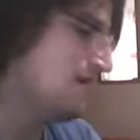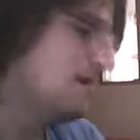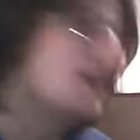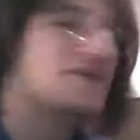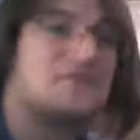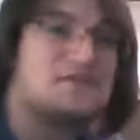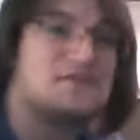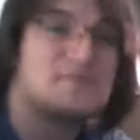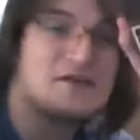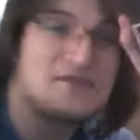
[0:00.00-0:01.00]

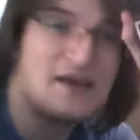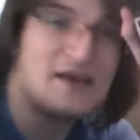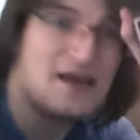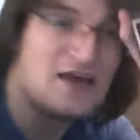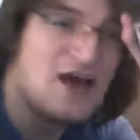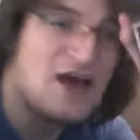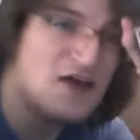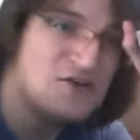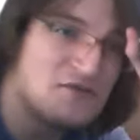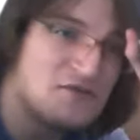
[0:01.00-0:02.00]
Interesting bit of kit.
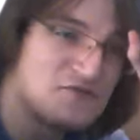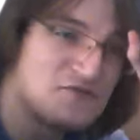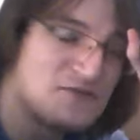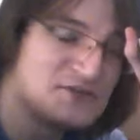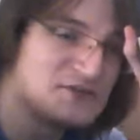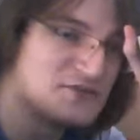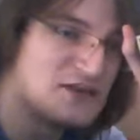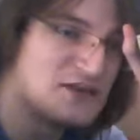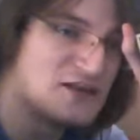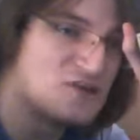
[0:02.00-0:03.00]
No information on
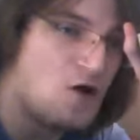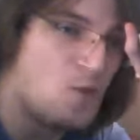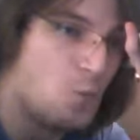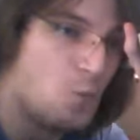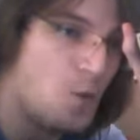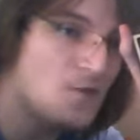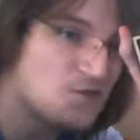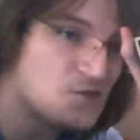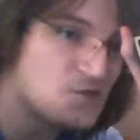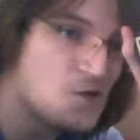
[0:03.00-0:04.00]
these
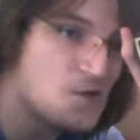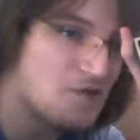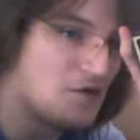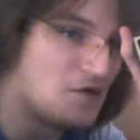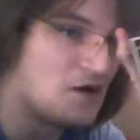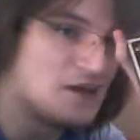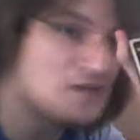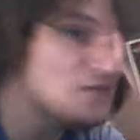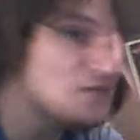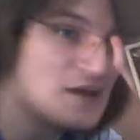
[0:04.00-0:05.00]
whatsoever.
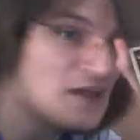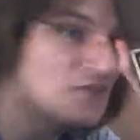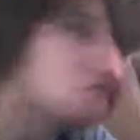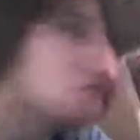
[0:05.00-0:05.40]
Even less than the